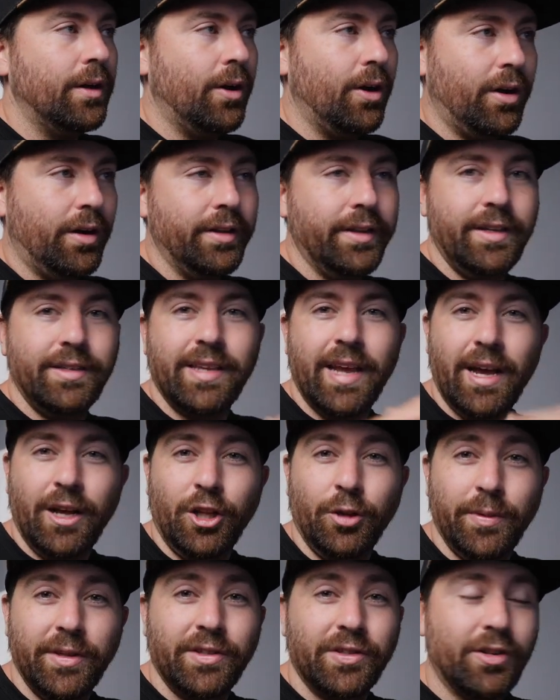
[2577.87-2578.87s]
all these
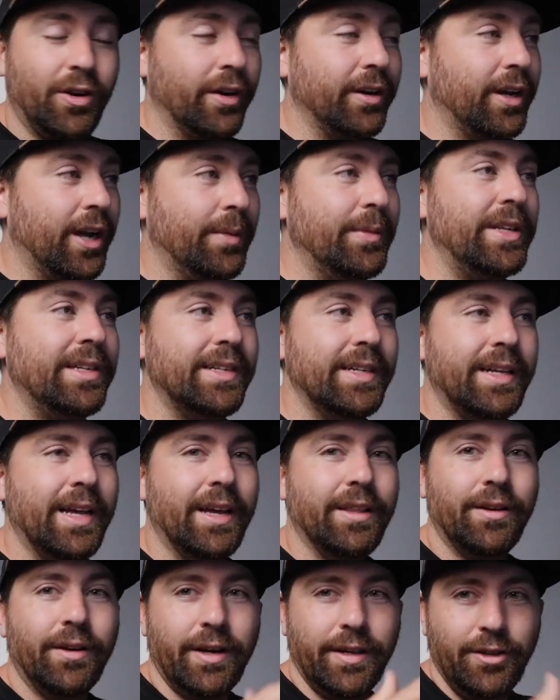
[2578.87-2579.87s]
elements start coming
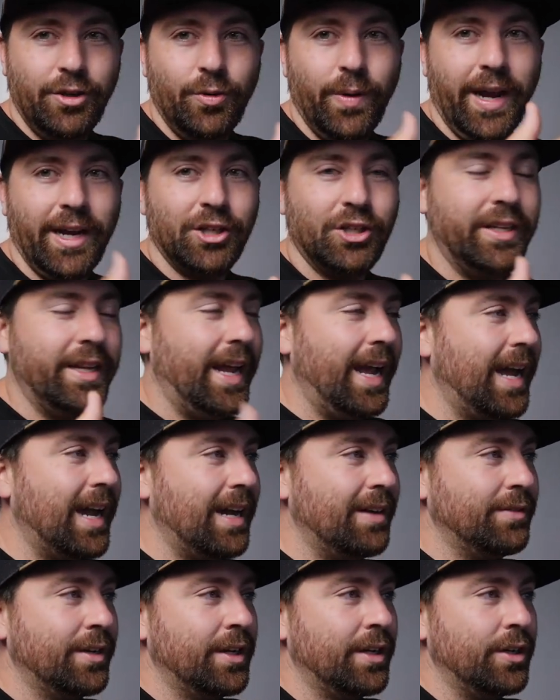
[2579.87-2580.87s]
together and you actually
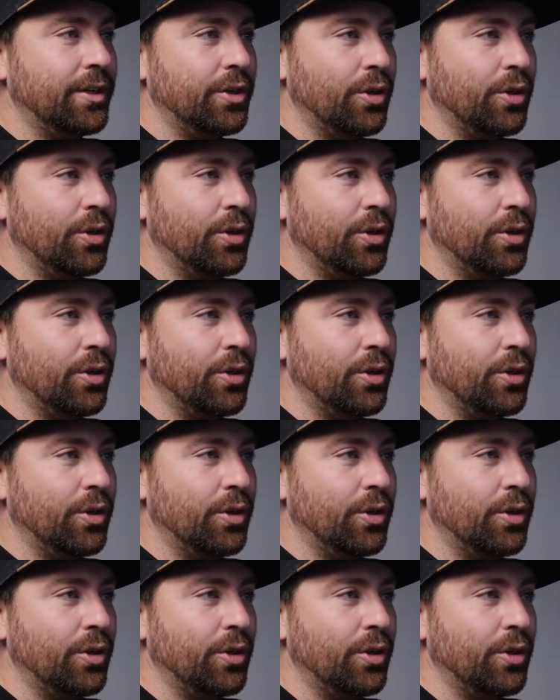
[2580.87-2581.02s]
have